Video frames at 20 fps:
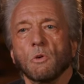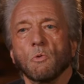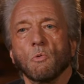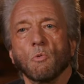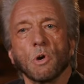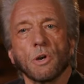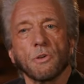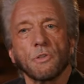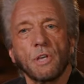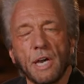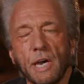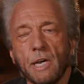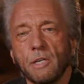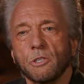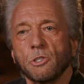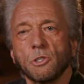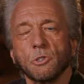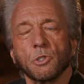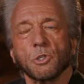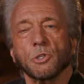where the
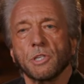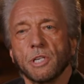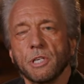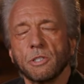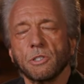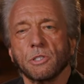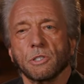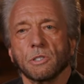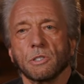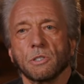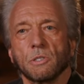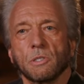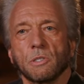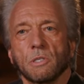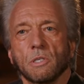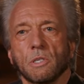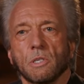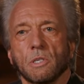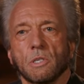ancient traditions